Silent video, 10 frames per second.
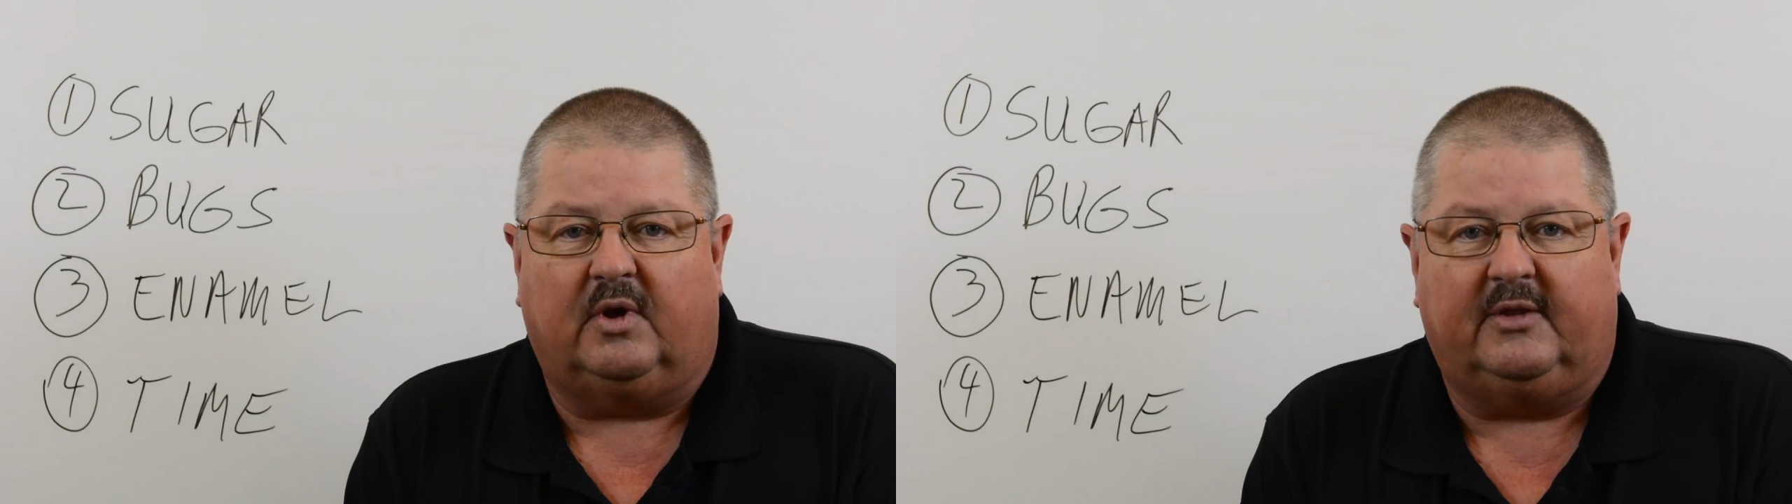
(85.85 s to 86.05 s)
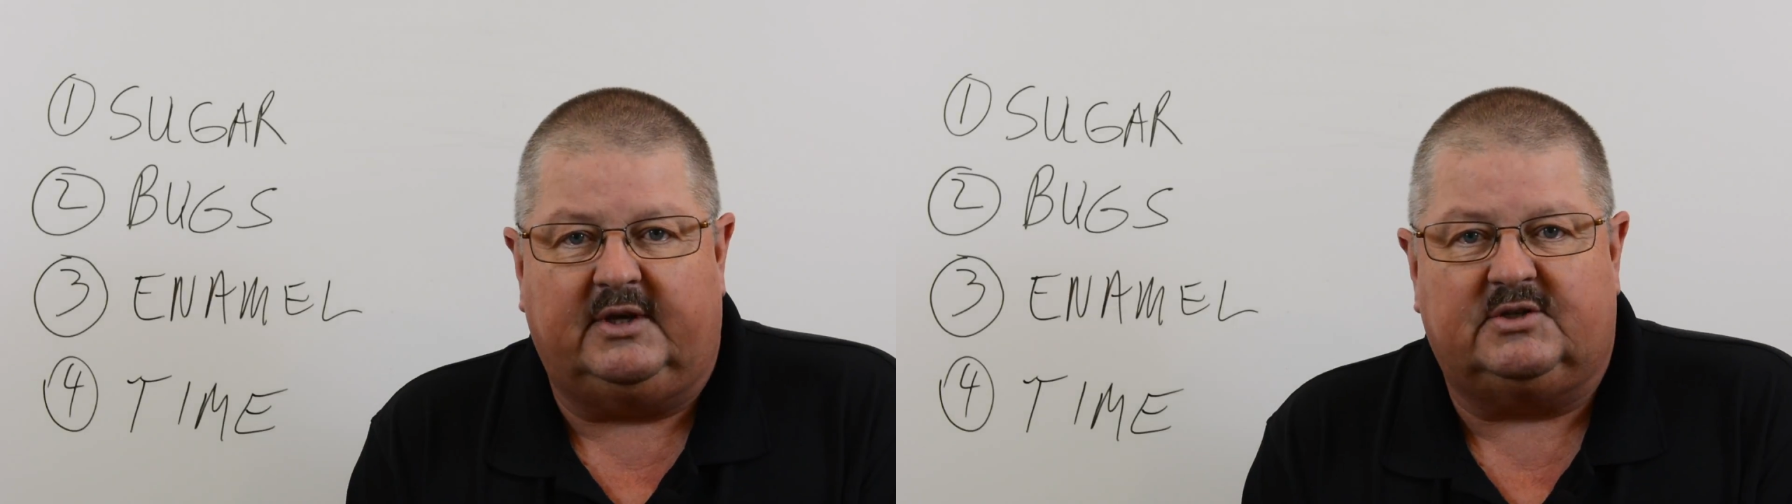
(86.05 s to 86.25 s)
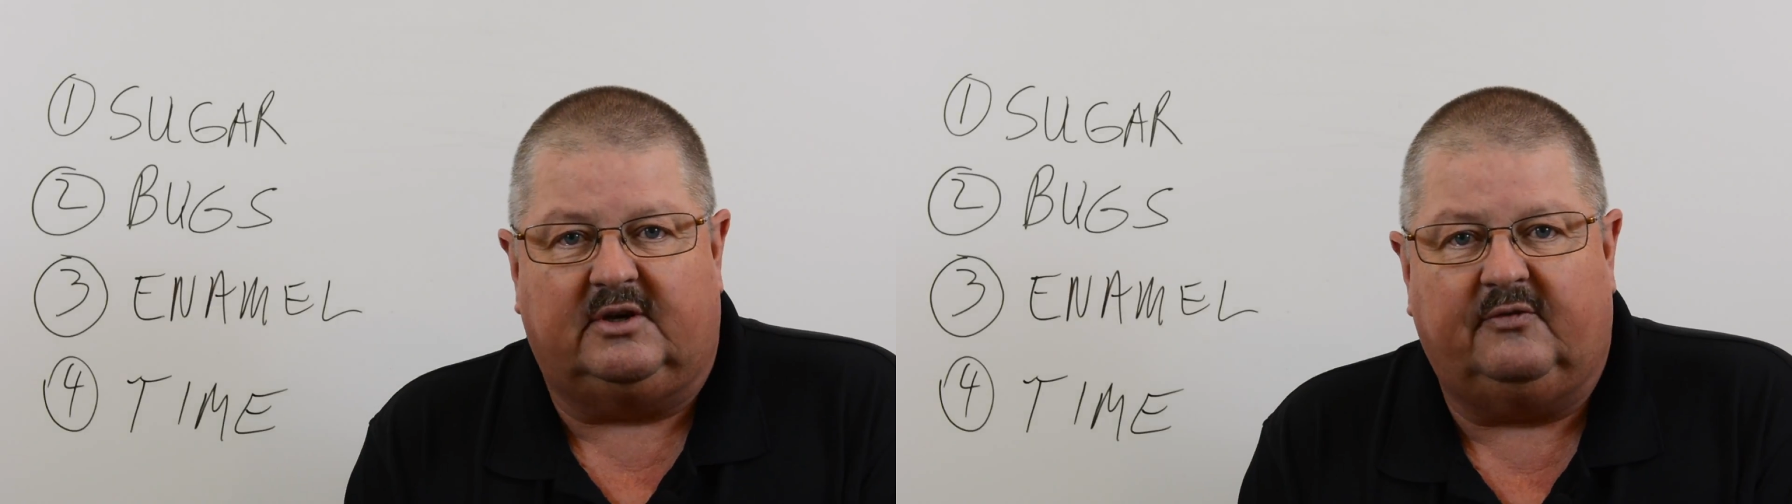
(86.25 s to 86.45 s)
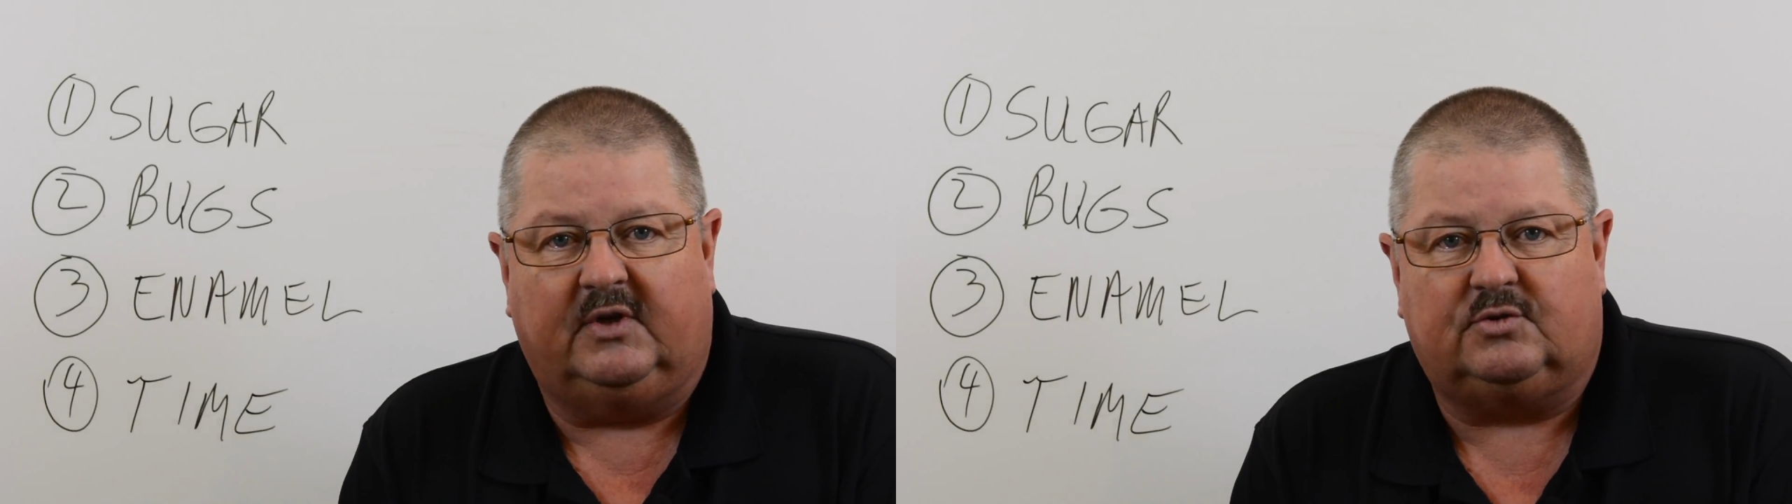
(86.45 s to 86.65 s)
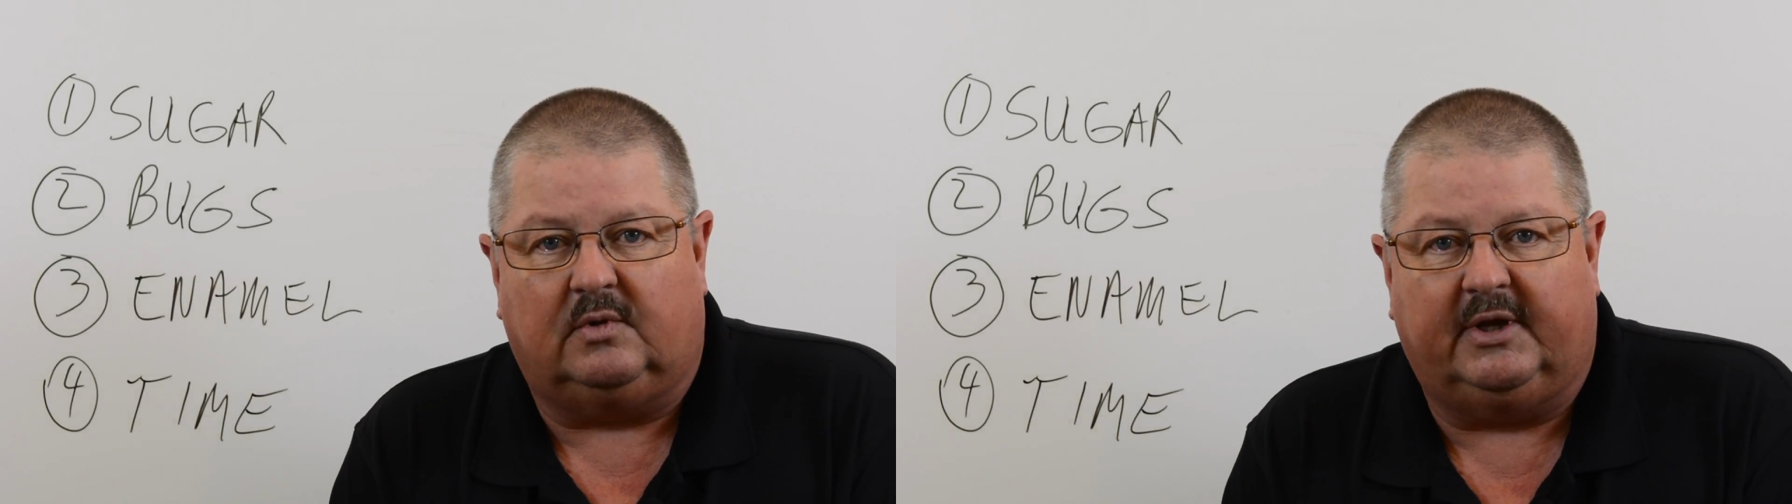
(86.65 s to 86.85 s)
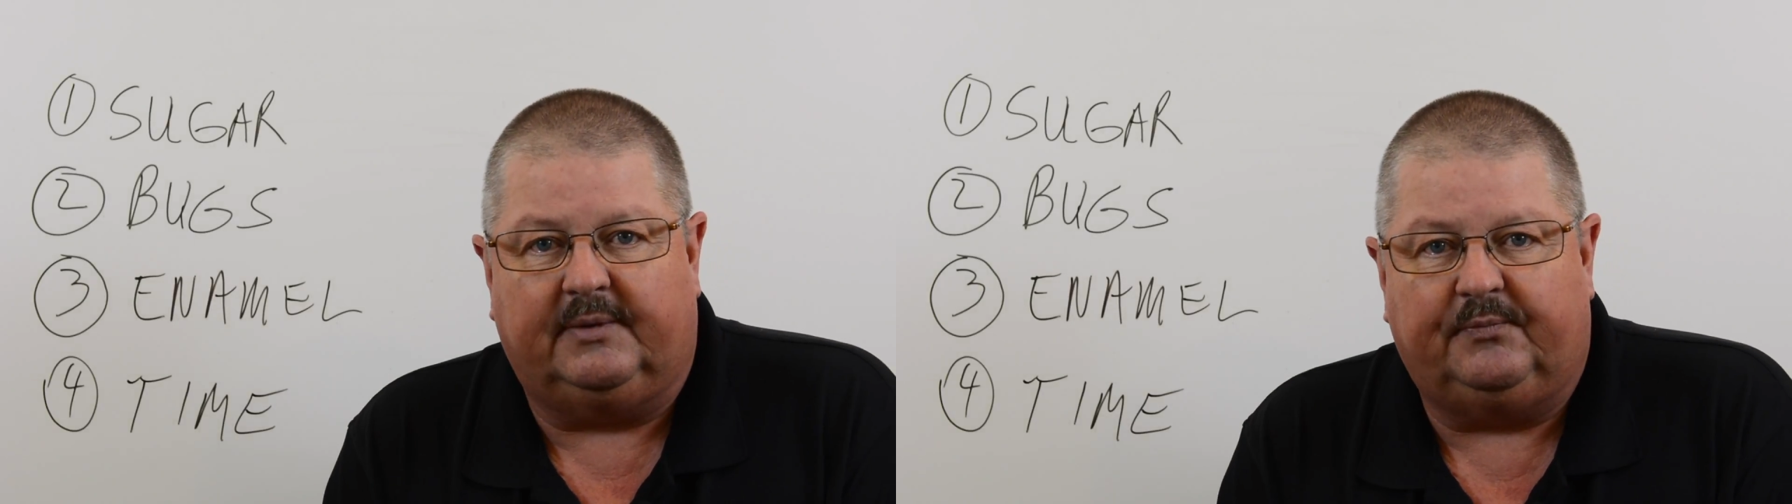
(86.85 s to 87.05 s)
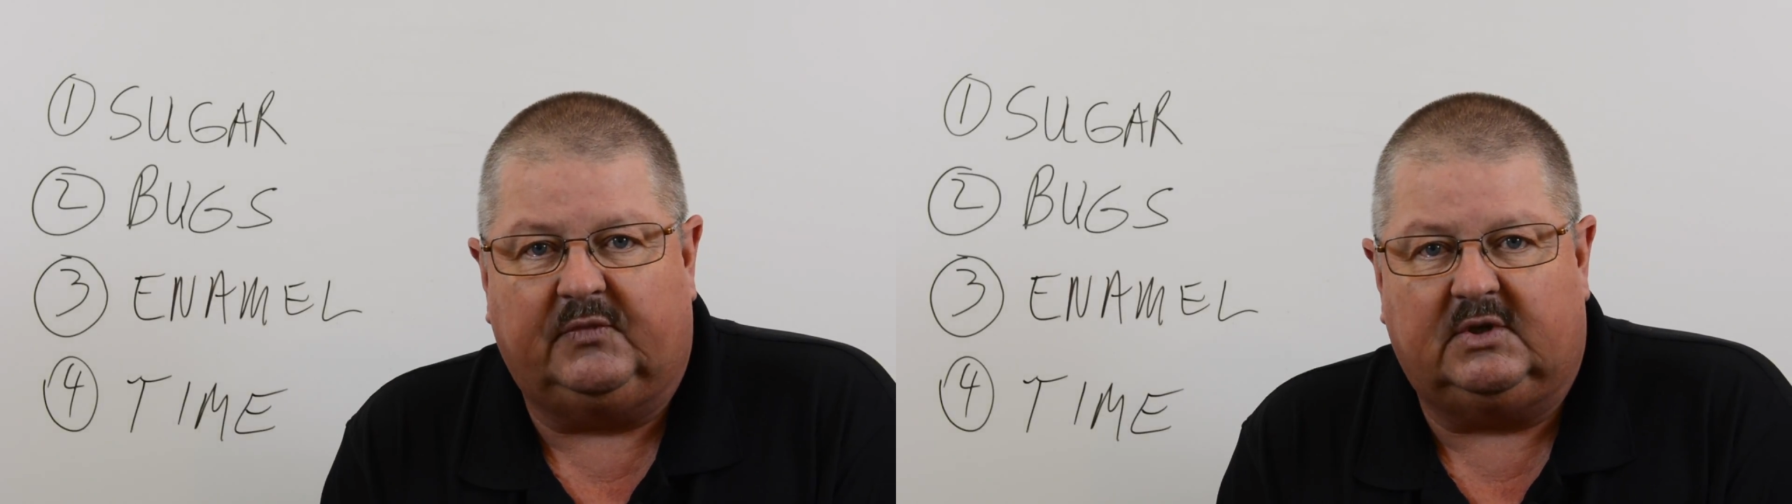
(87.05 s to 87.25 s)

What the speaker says: one of these individually.